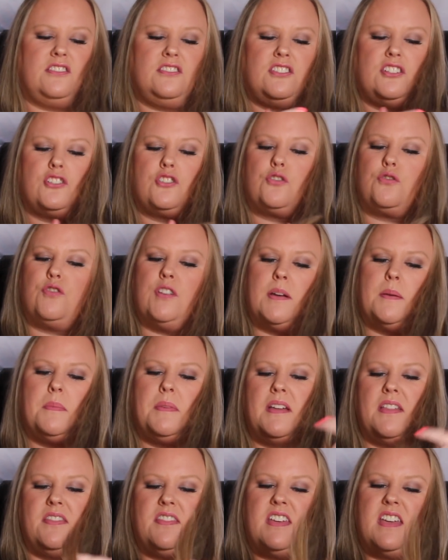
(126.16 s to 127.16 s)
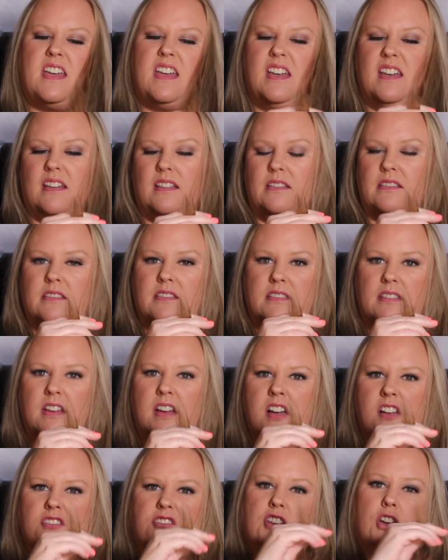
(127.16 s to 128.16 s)
to trim the ends,
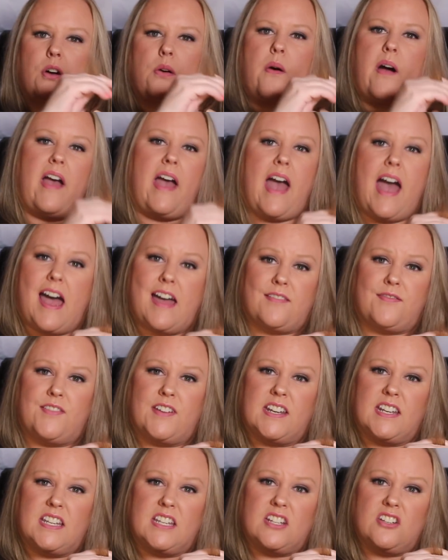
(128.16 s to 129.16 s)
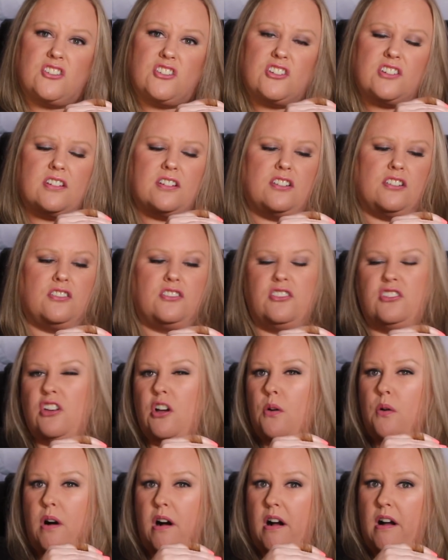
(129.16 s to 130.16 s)
so a ½ inch or
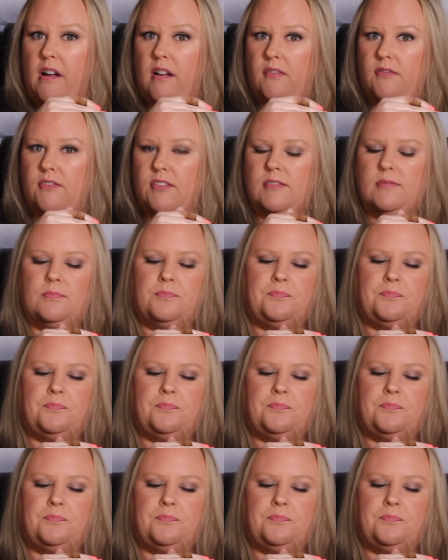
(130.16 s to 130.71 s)
so off.